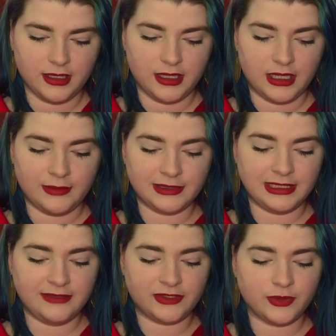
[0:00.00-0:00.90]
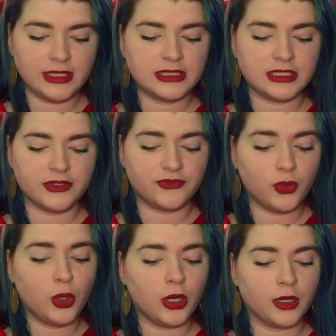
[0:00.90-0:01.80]
I believe
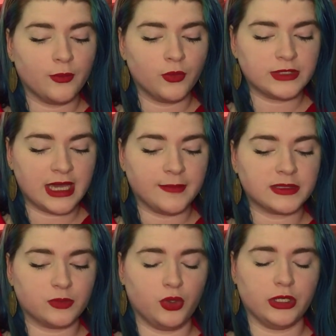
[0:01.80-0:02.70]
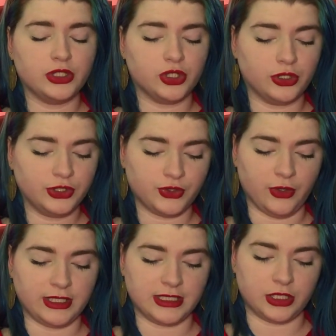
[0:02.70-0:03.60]
24 times more in John's
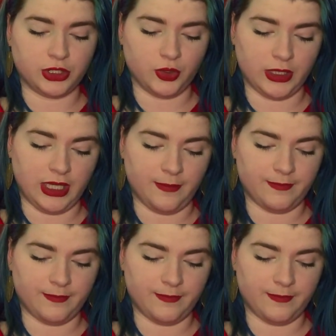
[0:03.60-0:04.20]
story, said Joachim.